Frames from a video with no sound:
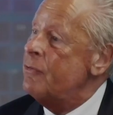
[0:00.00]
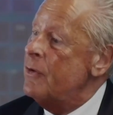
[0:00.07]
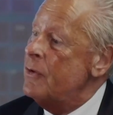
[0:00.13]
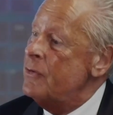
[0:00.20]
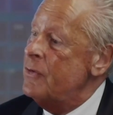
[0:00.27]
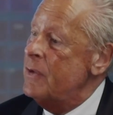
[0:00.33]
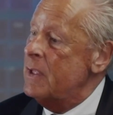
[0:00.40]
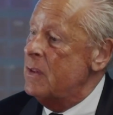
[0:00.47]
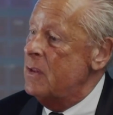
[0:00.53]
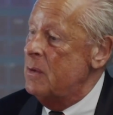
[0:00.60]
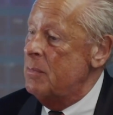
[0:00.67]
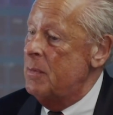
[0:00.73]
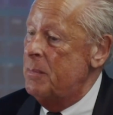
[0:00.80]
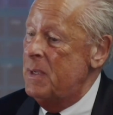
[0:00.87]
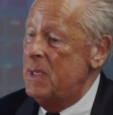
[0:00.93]
funding
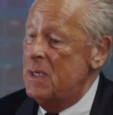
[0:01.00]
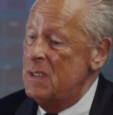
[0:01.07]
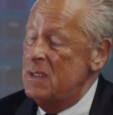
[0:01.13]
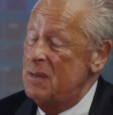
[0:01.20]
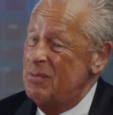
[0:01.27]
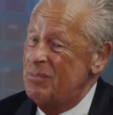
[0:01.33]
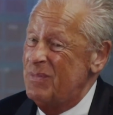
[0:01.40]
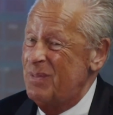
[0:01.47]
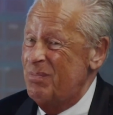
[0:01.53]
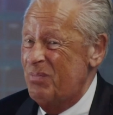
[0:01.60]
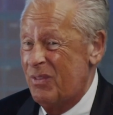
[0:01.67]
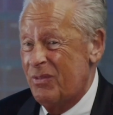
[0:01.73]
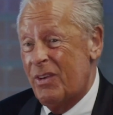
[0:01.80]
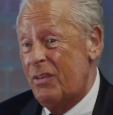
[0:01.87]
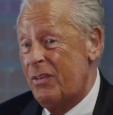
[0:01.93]
them, I mean,
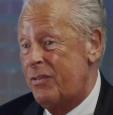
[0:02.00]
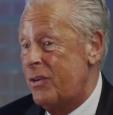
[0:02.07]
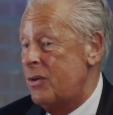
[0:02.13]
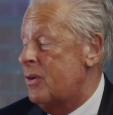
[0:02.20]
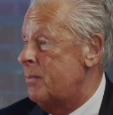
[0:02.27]
very few